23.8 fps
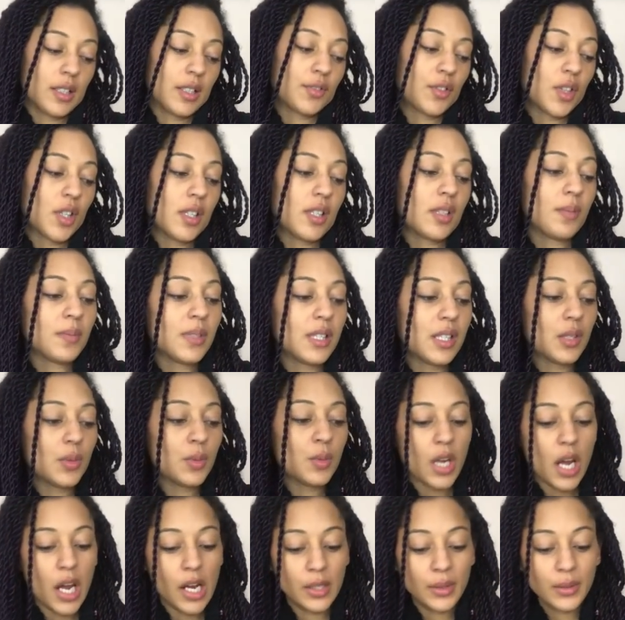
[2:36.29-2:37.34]
I've got some little
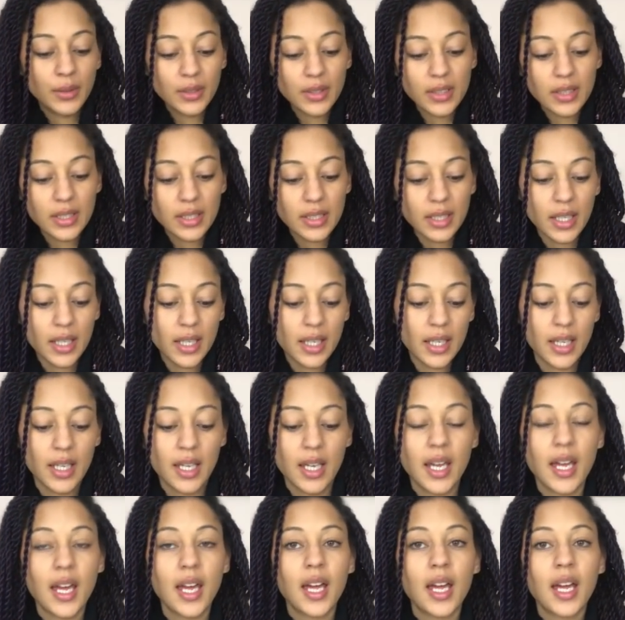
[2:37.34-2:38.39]
notes
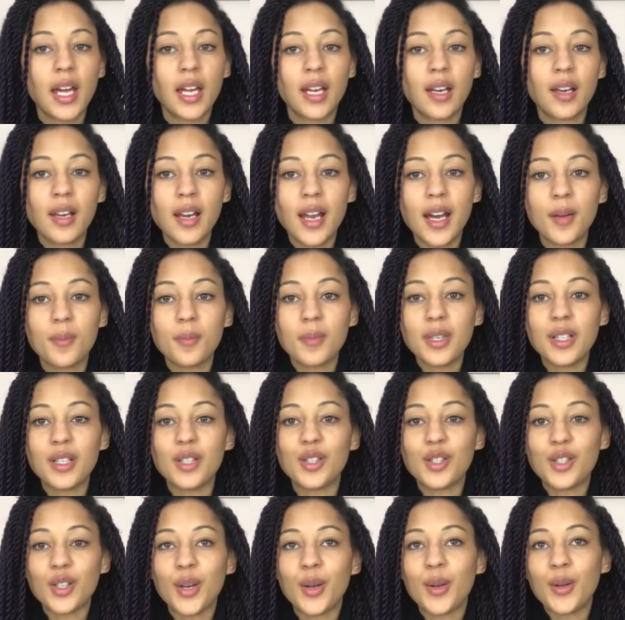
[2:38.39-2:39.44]
let me
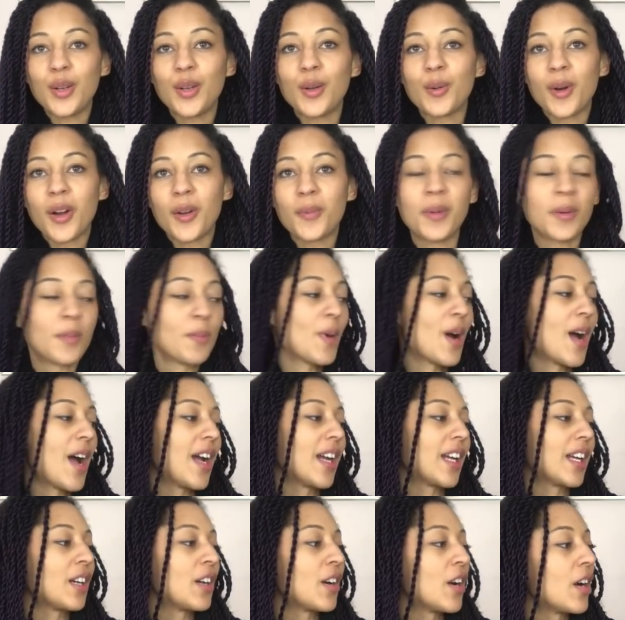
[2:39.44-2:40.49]
show you what I've been
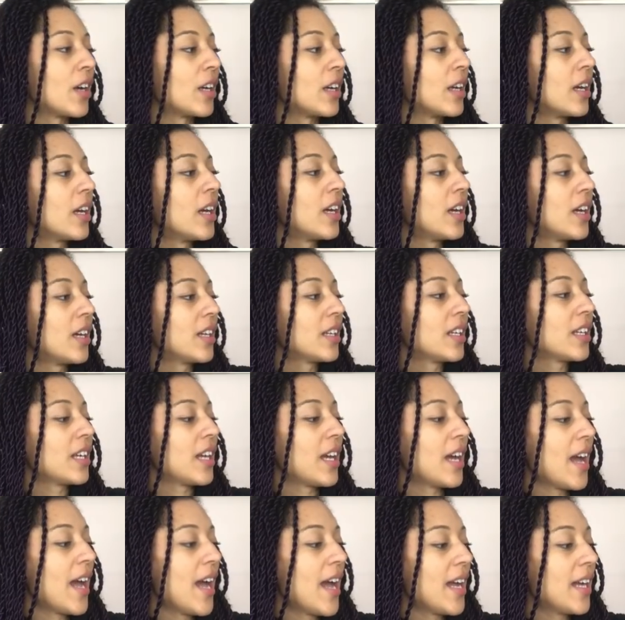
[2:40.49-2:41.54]
working on.
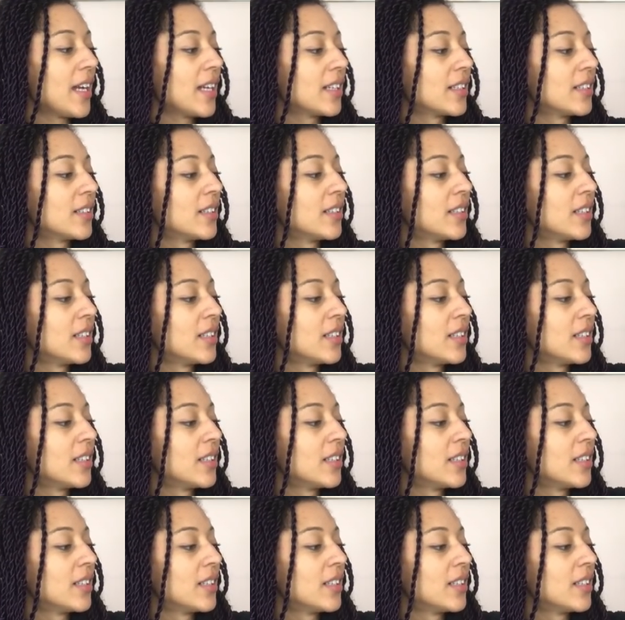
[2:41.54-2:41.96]
Okay.